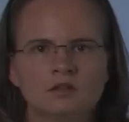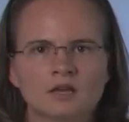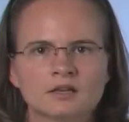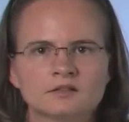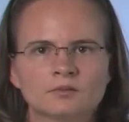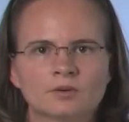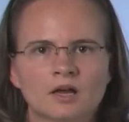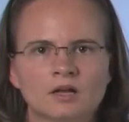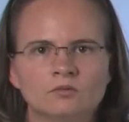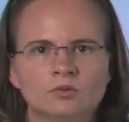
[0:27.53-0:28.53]
The
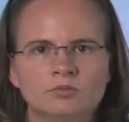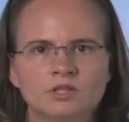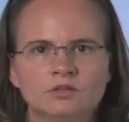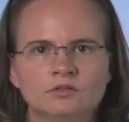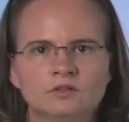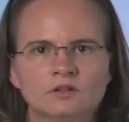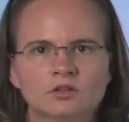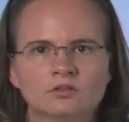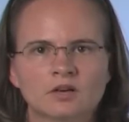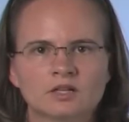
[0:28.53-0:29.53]
ISOPOD would be used in
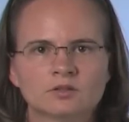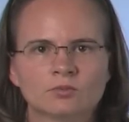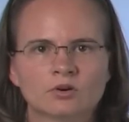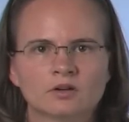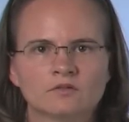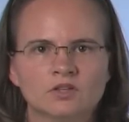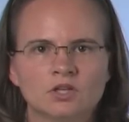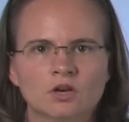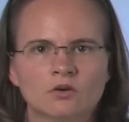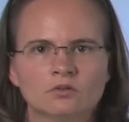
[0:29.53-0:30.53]
the transport of a
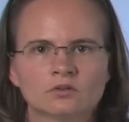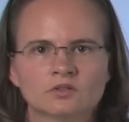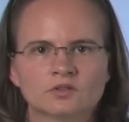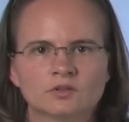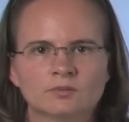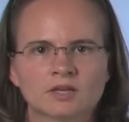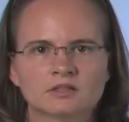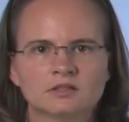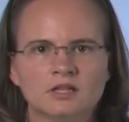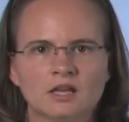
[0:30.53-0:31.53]
known or
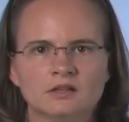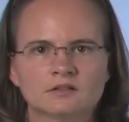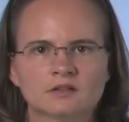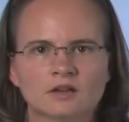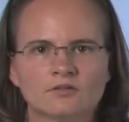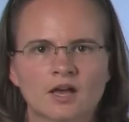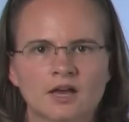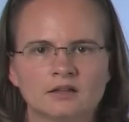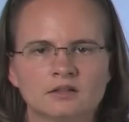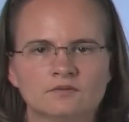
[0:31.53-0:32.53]
suspected case of a
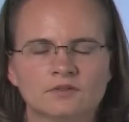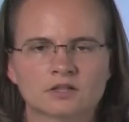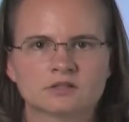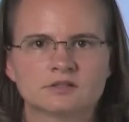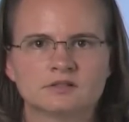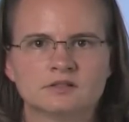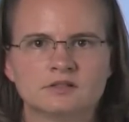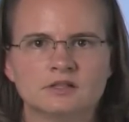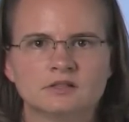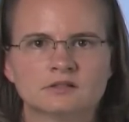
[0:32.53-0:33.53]
highly infectious
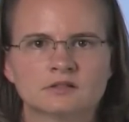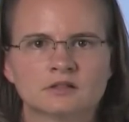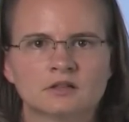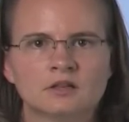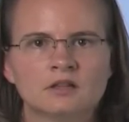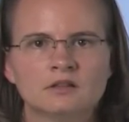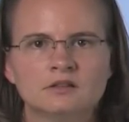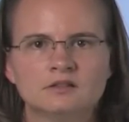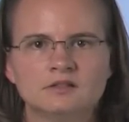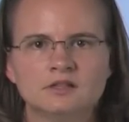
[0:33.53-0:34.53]
disease. The
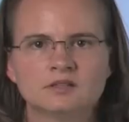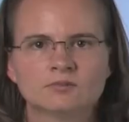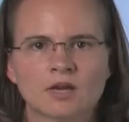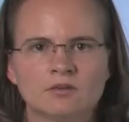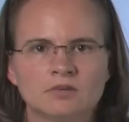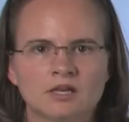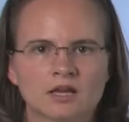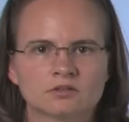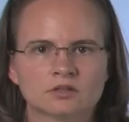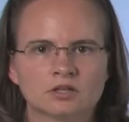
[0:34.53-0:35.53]
disease might be
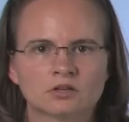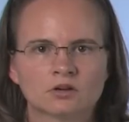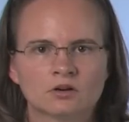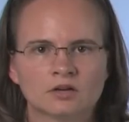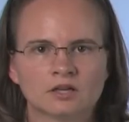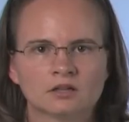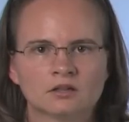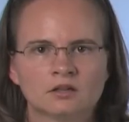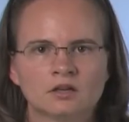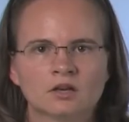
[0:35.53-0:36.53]
naturally occurring,
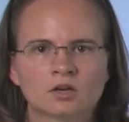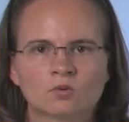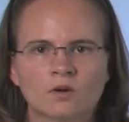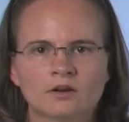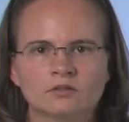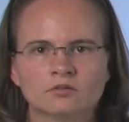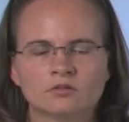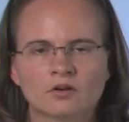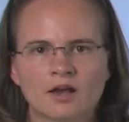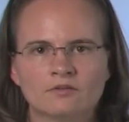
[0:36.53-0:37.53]
acquired through
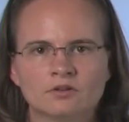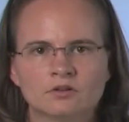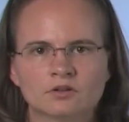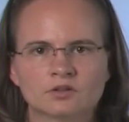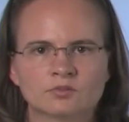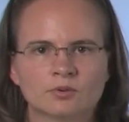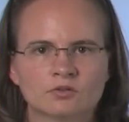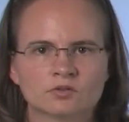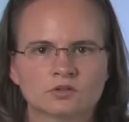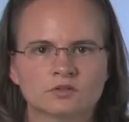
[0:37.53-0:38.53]
travel or
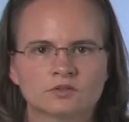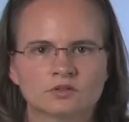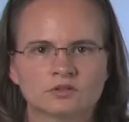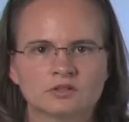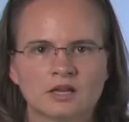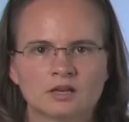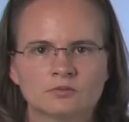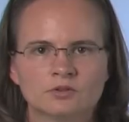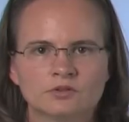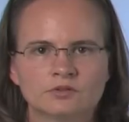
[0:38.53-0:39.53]
exposure to certain
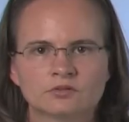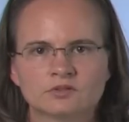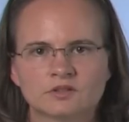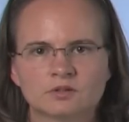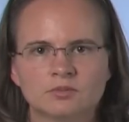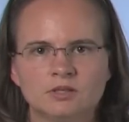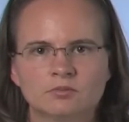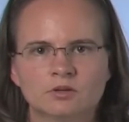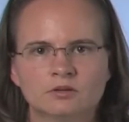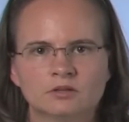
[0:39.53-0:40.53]
animals or sick
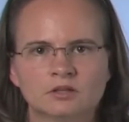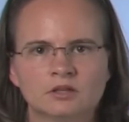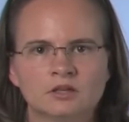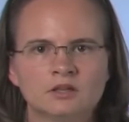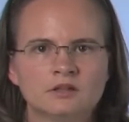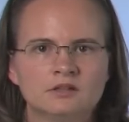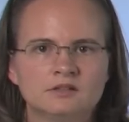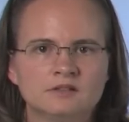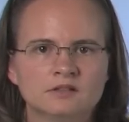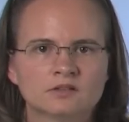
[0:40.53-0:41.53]
people. The
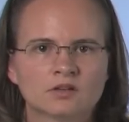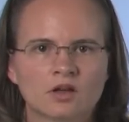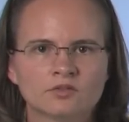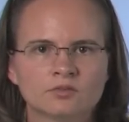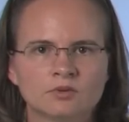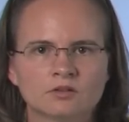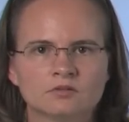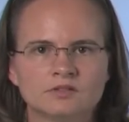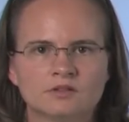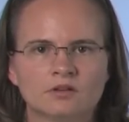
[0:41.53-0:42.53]
disease could also be the
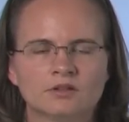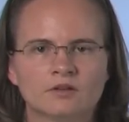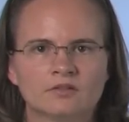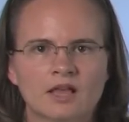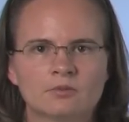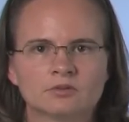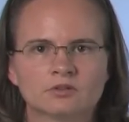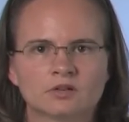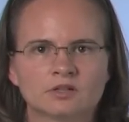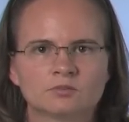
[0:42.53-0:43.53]
result of a
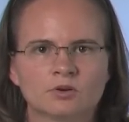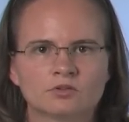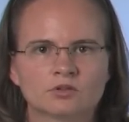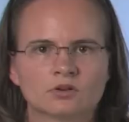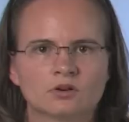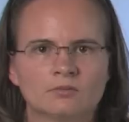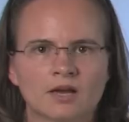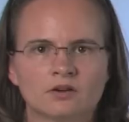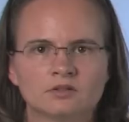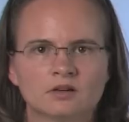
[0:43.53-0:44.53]
laboratory exposure or
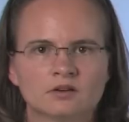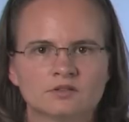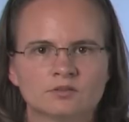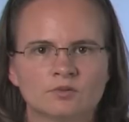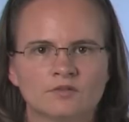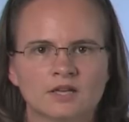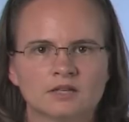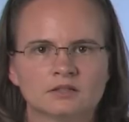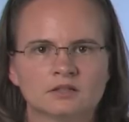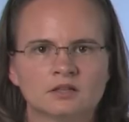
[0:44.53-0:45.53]
bioterrorism
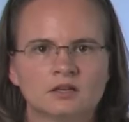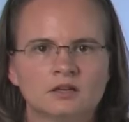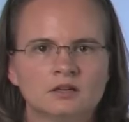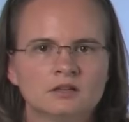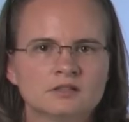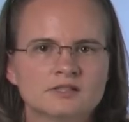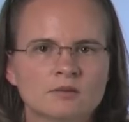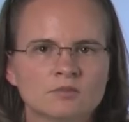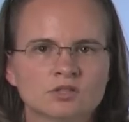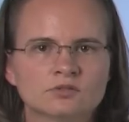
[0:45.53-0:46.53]
event.
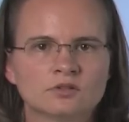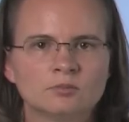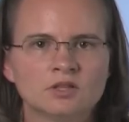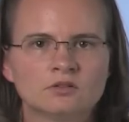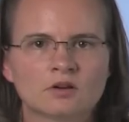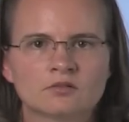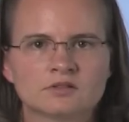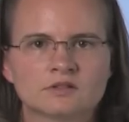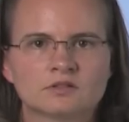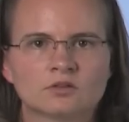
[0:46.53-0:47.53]
Some extremely
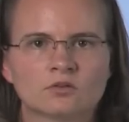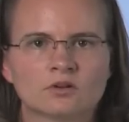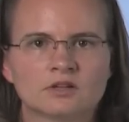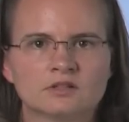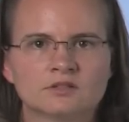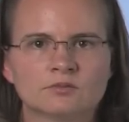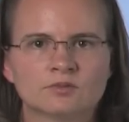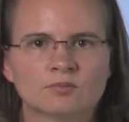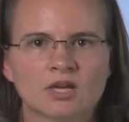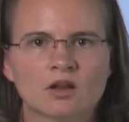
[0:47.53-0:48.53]
drug-resistant
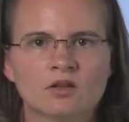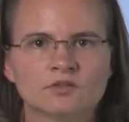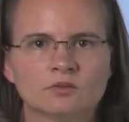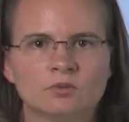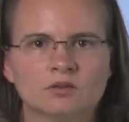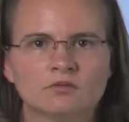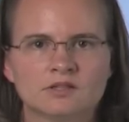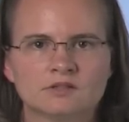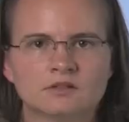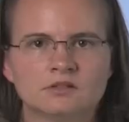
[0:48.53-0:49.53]
organisms might also be a
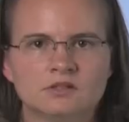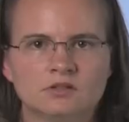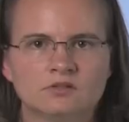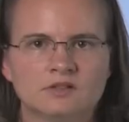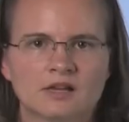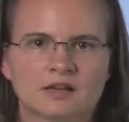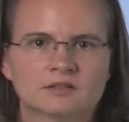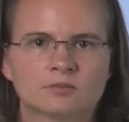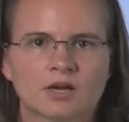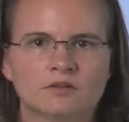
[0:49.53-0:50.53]
reason to use the
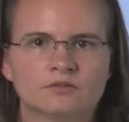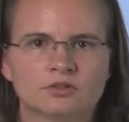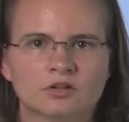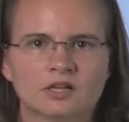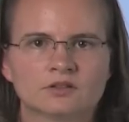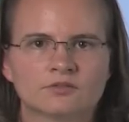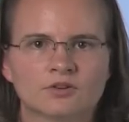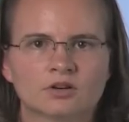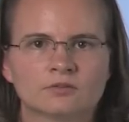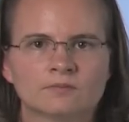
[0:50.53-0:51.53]
ISOPOD for transfer.